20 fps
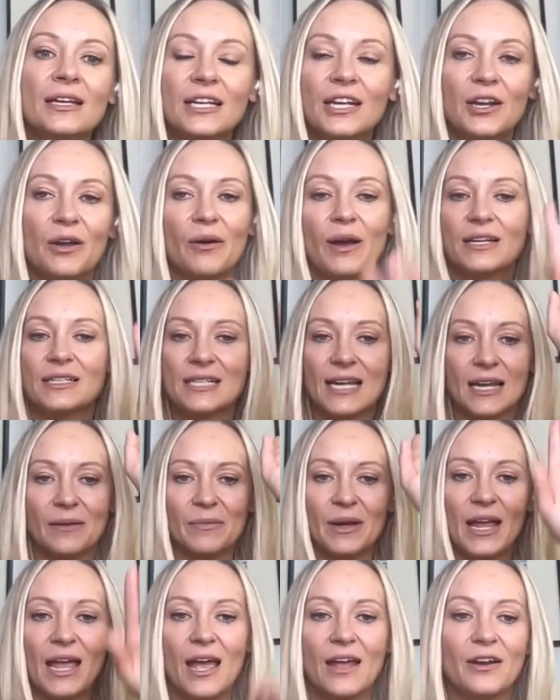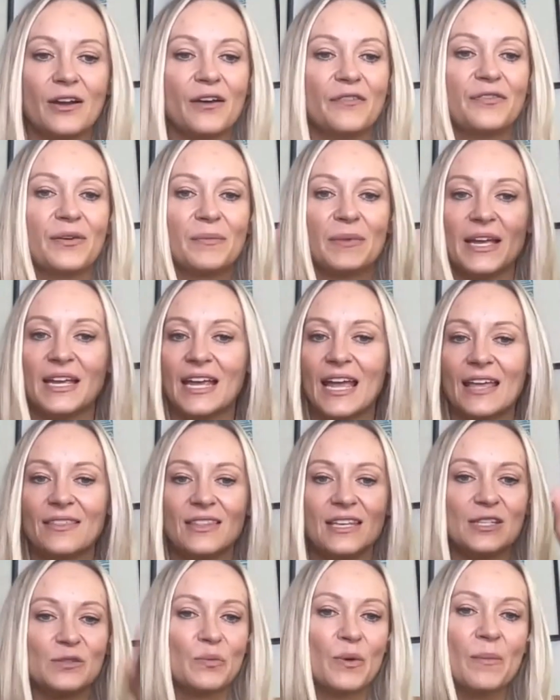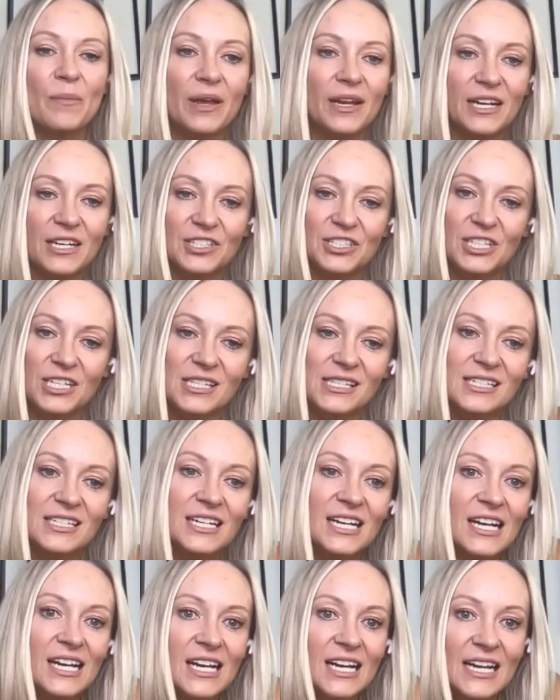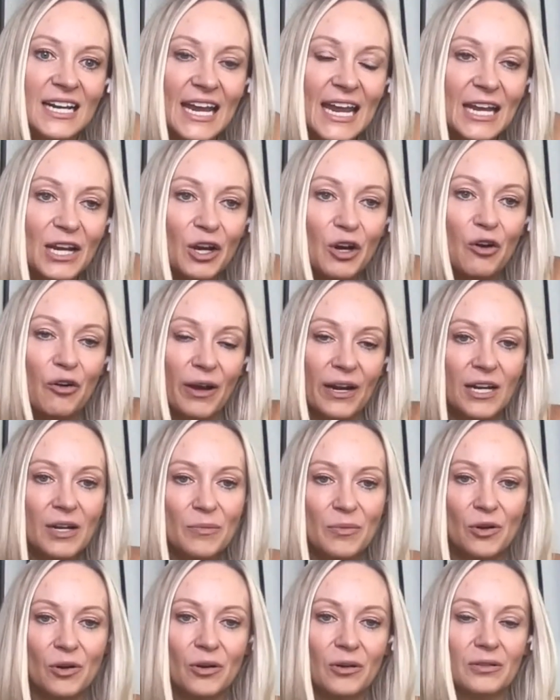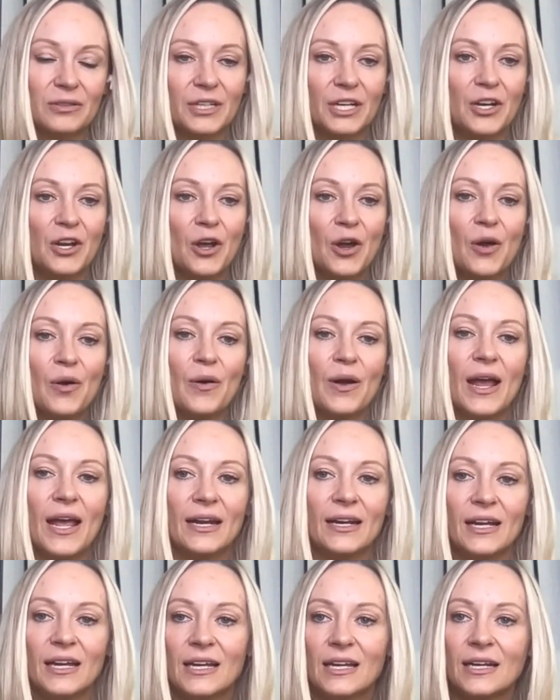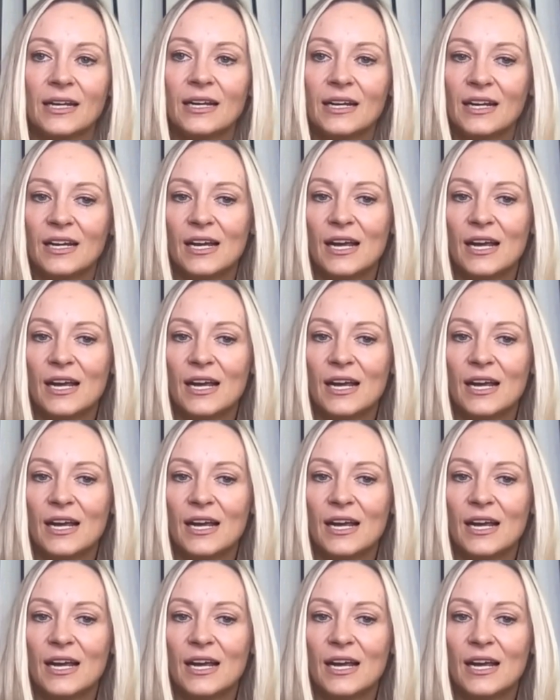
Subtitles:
you know, I take my hat off. I'm like, these women are just incredible, you know? And I